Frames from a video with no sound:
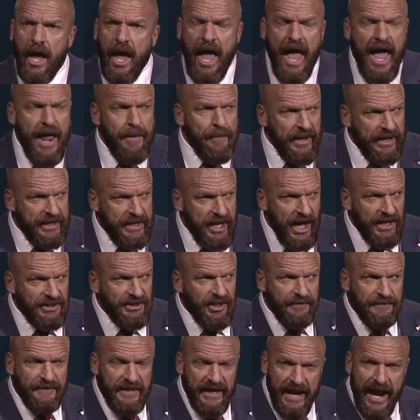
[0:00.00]
And because
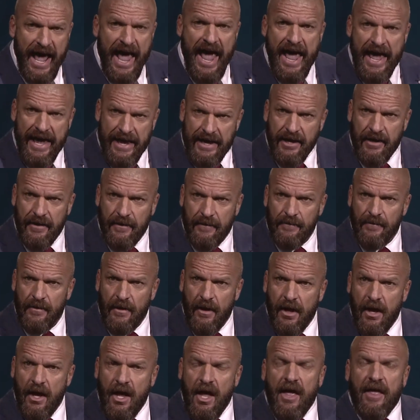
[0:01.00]
of today,
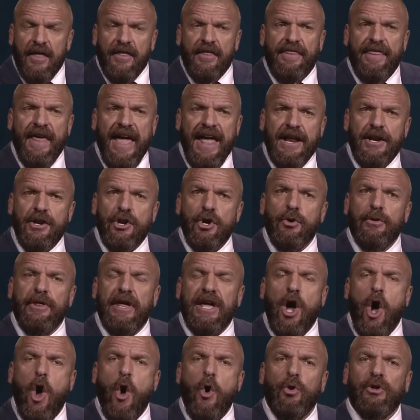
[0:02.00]
they knew
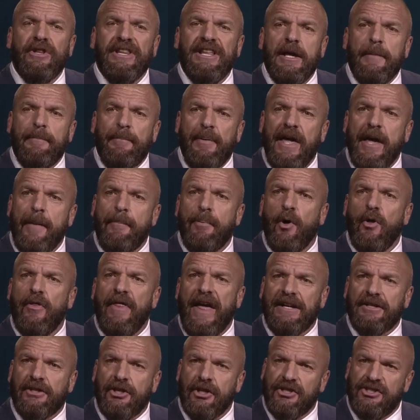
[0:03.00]
the only people
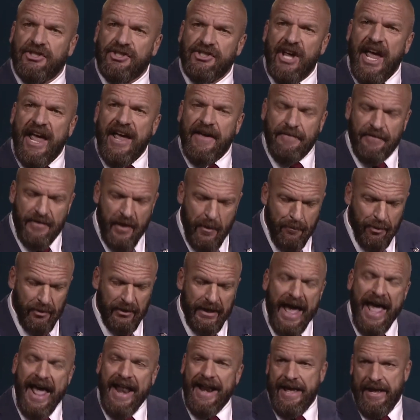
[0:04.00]
that could save the
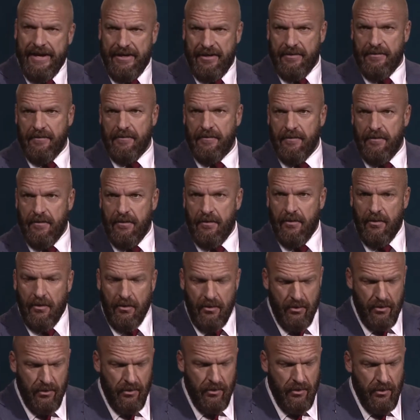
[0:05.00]
planet.
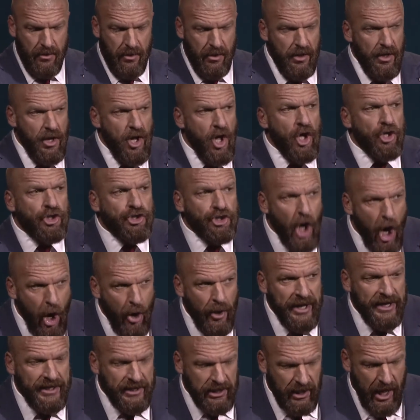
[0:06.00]

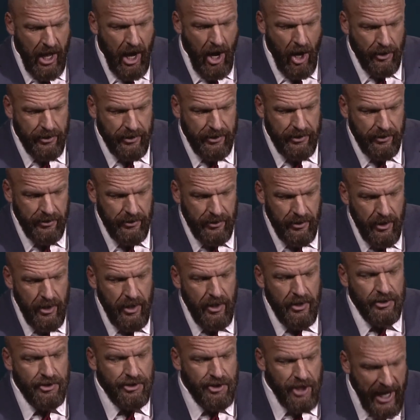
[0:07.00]
Tony Clark,
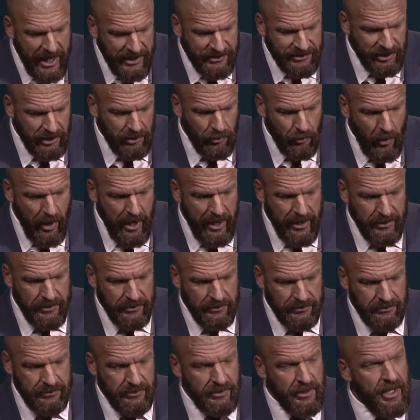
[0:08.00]
Jason
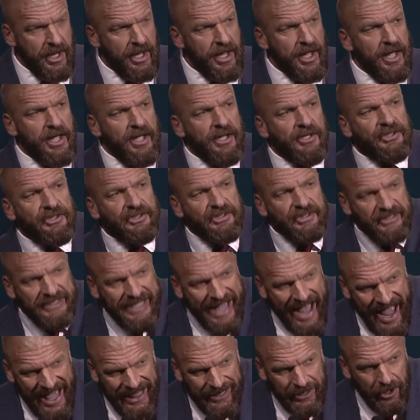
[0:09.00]
Witten,
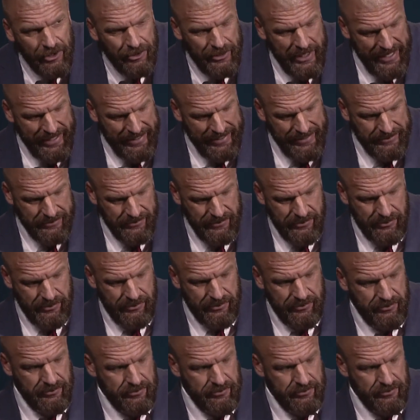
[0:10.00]
Skylar Diggins,